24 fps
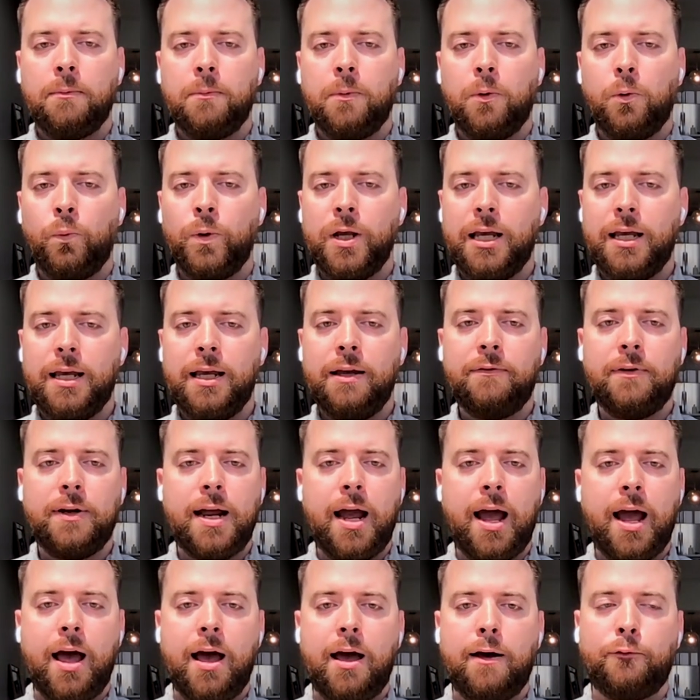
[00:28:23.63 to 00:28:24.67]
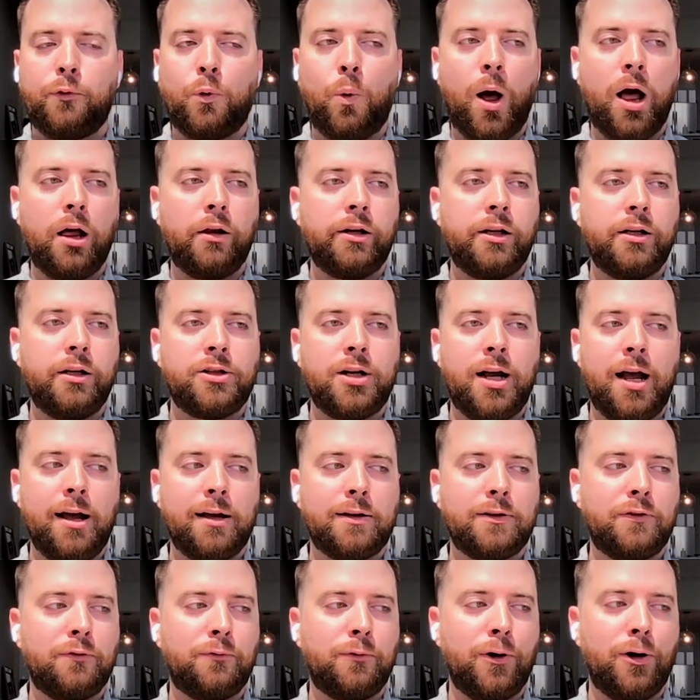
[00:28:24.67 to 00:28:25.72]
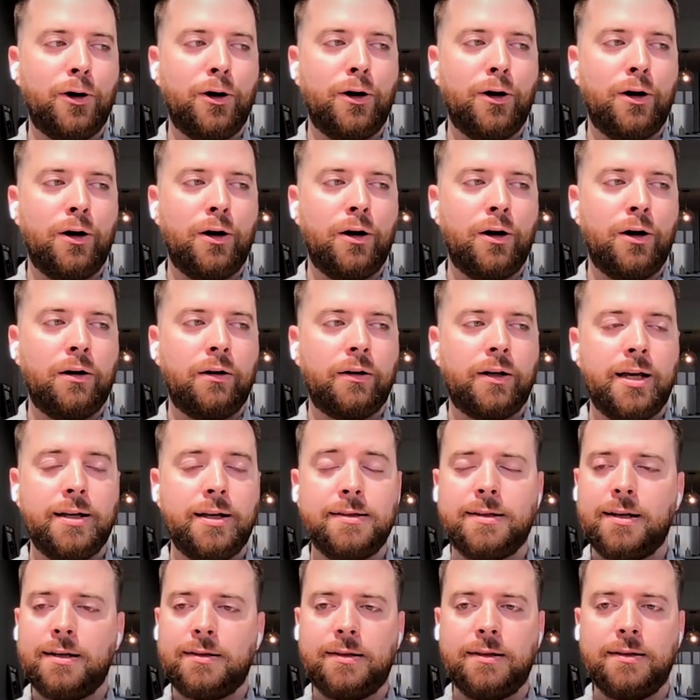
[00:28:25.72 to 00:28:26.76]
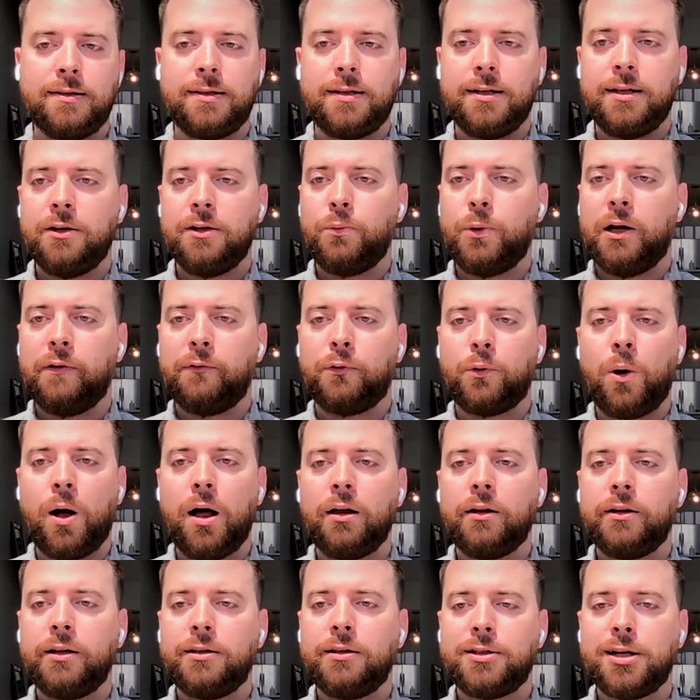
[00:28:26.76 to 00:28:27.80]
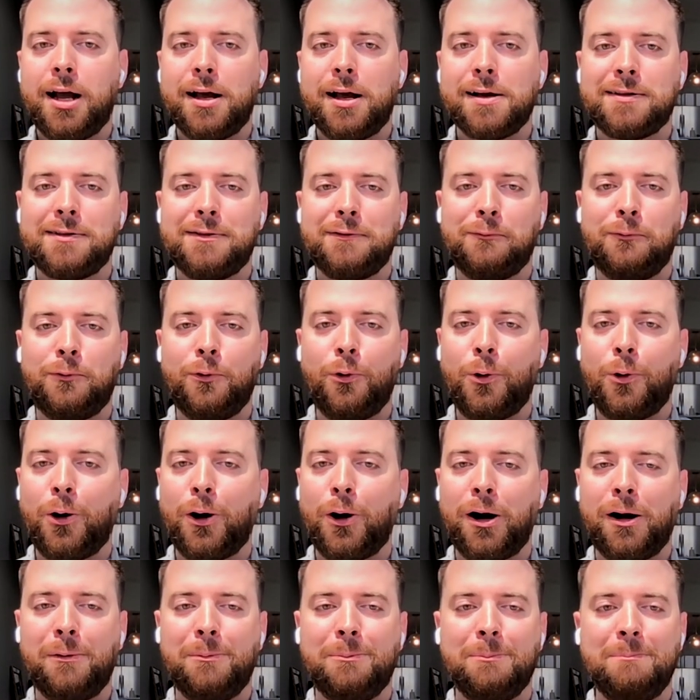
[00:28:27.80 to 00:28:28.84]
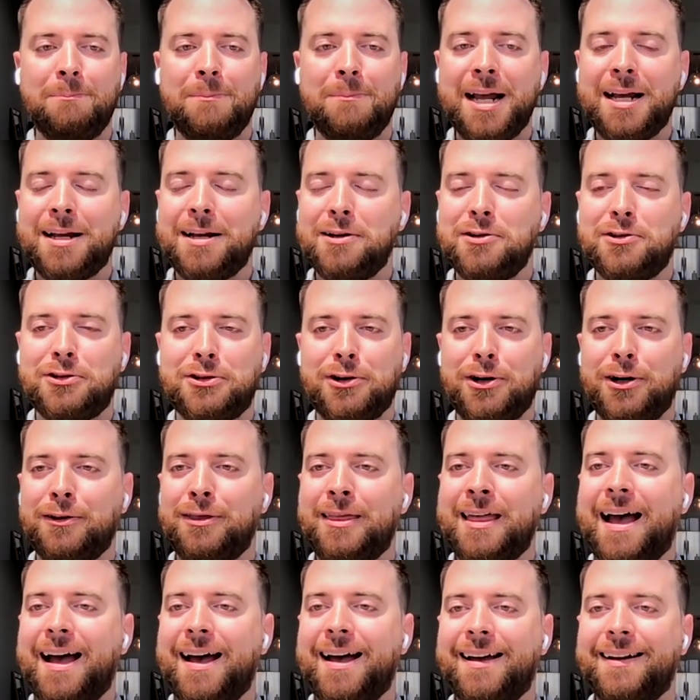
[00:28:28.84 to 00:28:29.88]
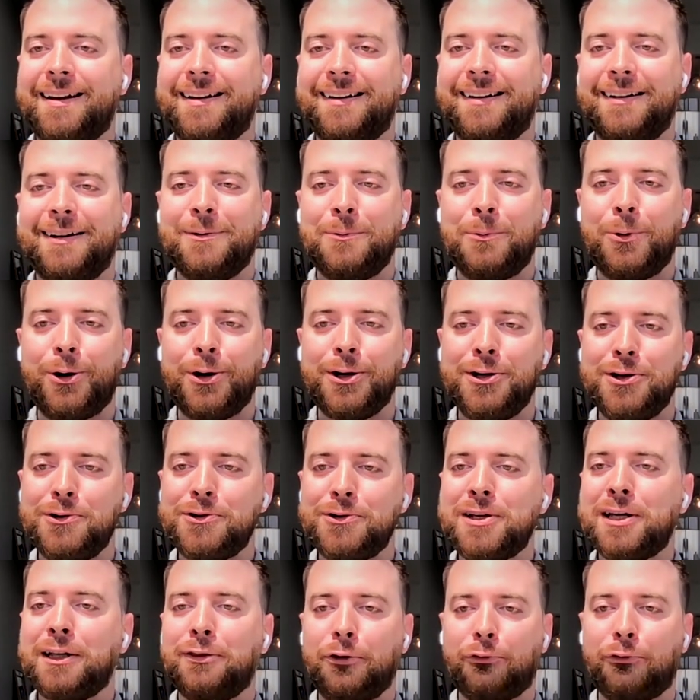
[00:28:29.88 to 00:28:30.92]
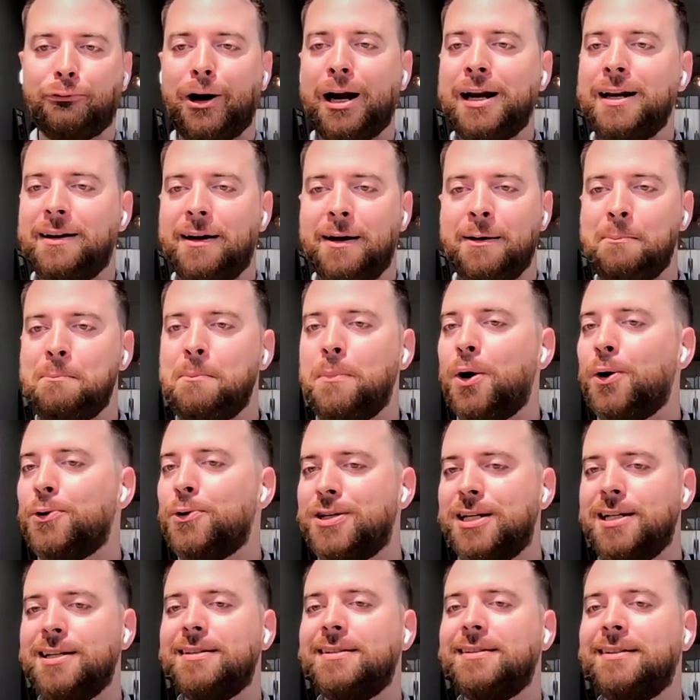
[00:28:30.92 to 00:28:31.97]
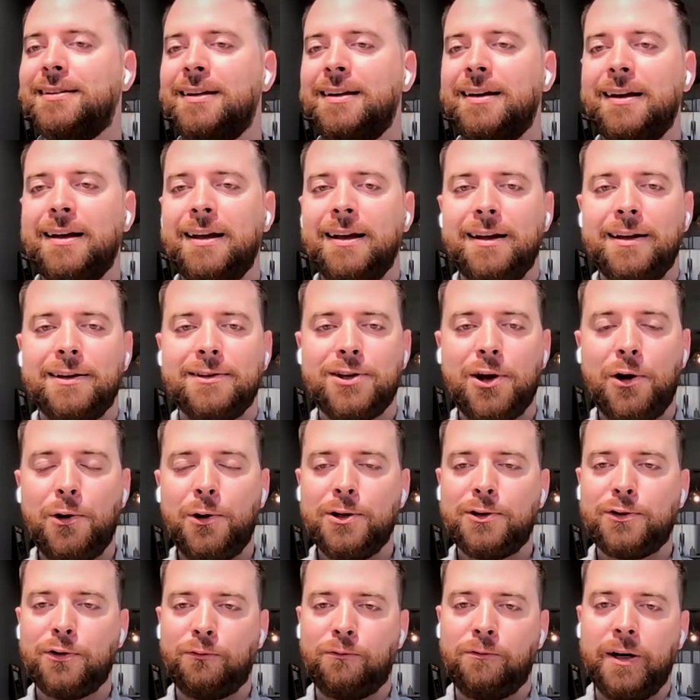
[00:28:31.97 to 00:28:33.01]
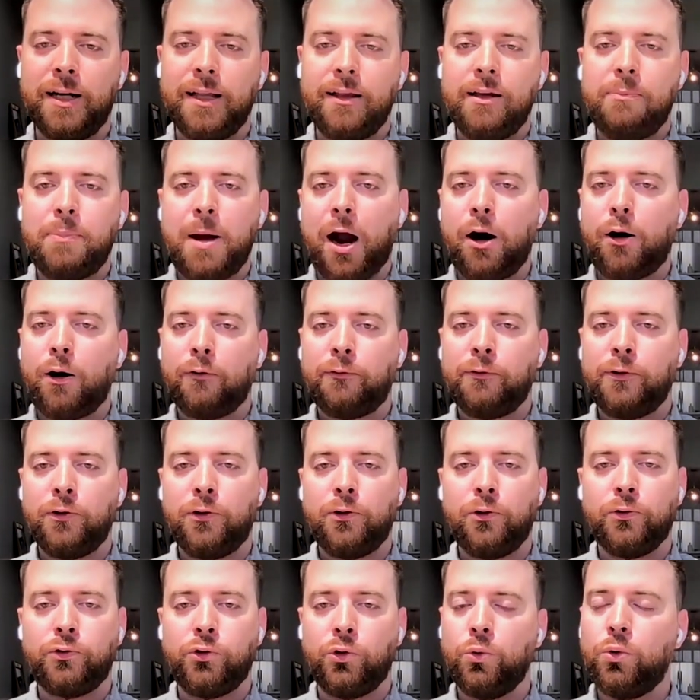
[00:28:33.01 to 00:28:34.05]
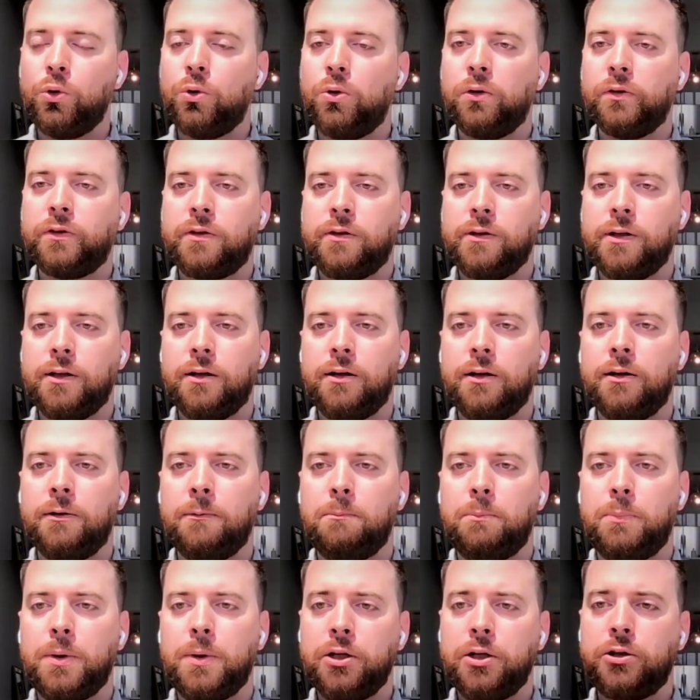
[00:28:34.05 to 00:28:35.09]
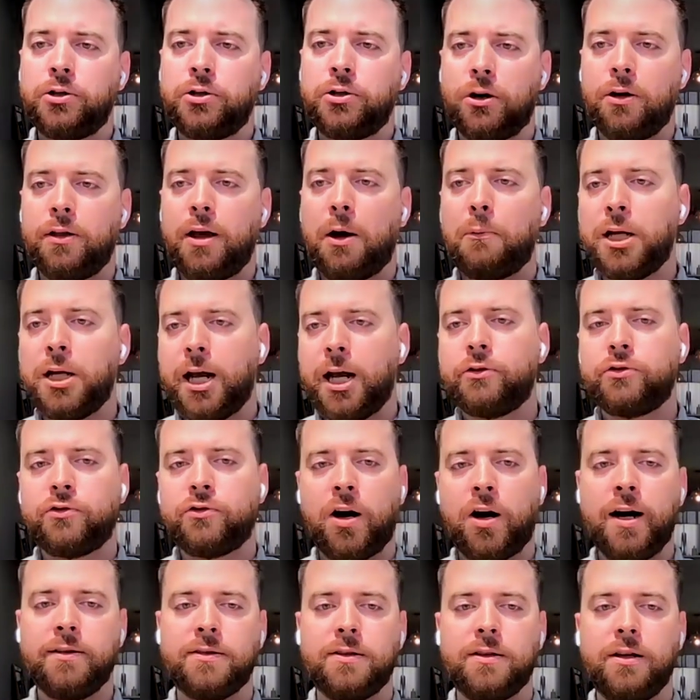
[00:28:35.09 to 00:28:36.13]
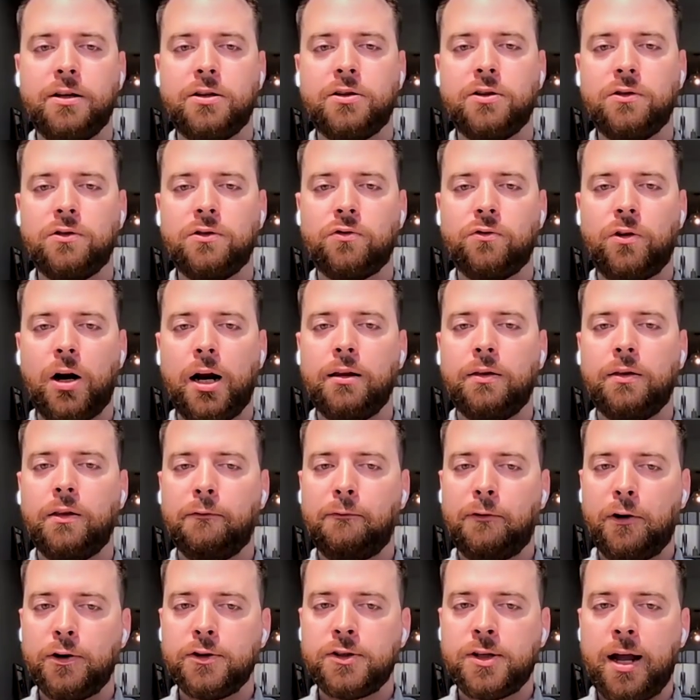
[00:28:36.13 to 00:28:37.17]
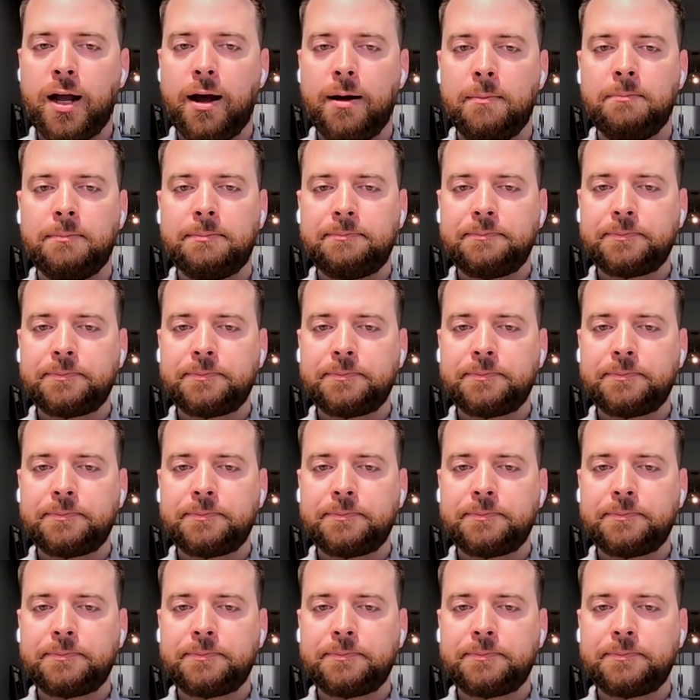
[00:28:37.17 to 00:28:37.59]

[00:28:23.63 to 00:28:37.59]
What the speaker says: We even have quality checks for consistency. We have quality checks for making sure that we're using the right emojis. So it's a really powerful tool to be sure that we get translations right the first time.